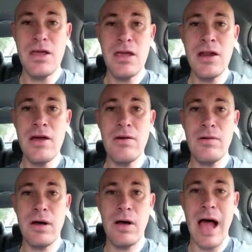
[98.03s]
You
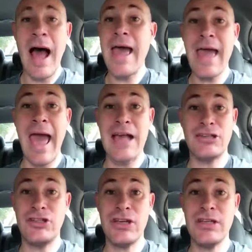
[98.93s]
know, I
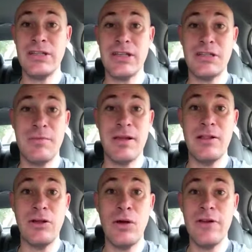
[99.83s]
asked Jesus to be
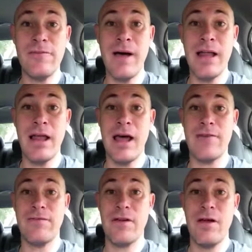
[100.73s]
Lord of my
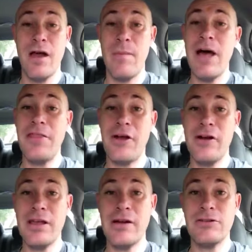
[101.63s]
life about
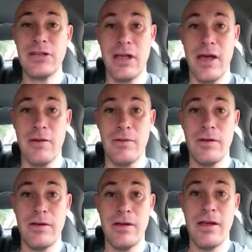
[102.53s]
30 years ago.
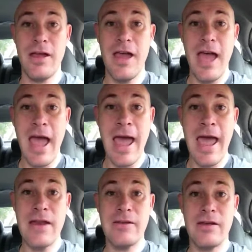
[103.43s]

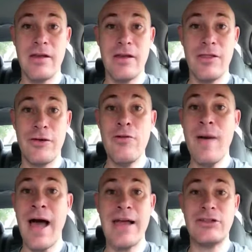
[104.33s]
And through
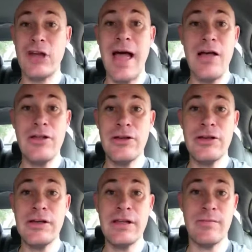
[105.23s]
my
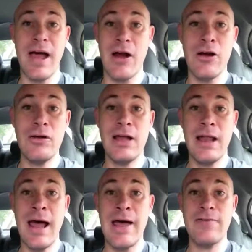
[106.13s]
childhood and my early
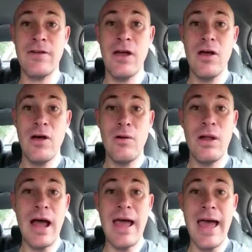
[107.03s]
life,
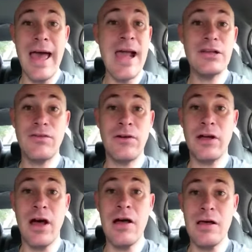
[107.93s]
well, I ached for
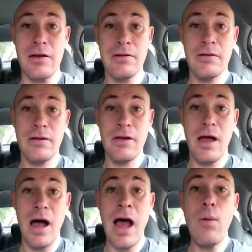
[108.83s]
God.
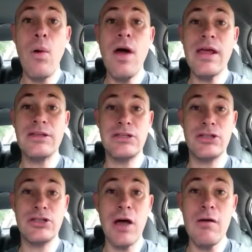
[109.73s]
I wanted to
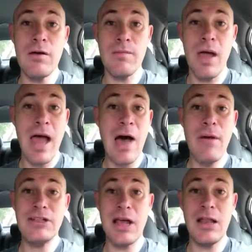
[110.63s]
show Him how
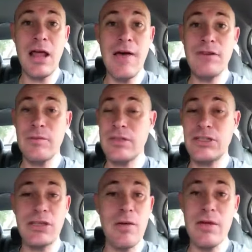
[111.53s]
much I loved Him in
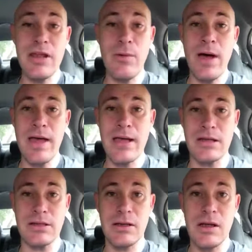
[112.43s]
so many
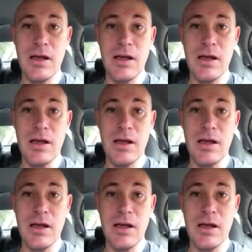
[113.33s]
ways.